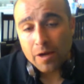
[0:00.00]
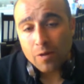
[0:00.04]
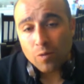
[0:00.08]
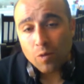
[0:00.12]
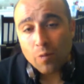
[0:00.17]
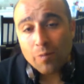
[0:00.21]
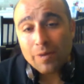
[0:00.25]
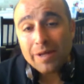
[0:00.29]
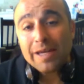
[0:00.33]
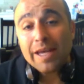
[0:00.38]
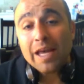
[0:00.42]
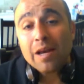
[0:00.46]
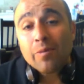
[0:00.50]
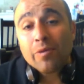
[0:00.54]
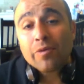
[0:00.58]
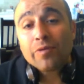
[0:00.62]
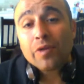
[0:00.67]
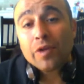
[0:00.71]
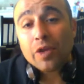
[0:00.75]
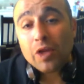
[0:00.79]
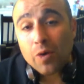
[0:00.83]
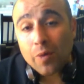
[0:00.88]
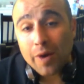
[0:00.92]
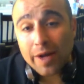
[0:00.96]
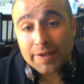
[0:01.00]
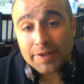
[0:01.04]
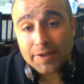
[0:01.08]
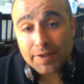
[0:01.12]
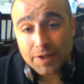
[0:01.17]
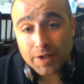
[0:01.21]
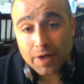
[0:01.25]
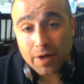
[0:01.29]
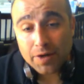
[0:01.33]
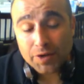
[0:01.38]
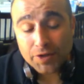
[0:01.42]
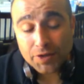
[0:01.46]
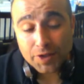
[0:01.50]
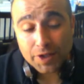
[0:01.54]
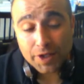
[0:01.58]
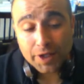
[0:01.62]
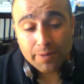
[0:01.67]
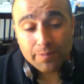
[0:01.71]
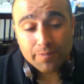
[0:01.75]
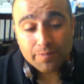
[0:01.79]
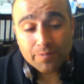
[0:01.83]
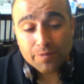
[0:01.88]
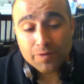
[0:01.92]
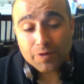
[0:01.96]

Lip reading: We'll begin with the UNCRC.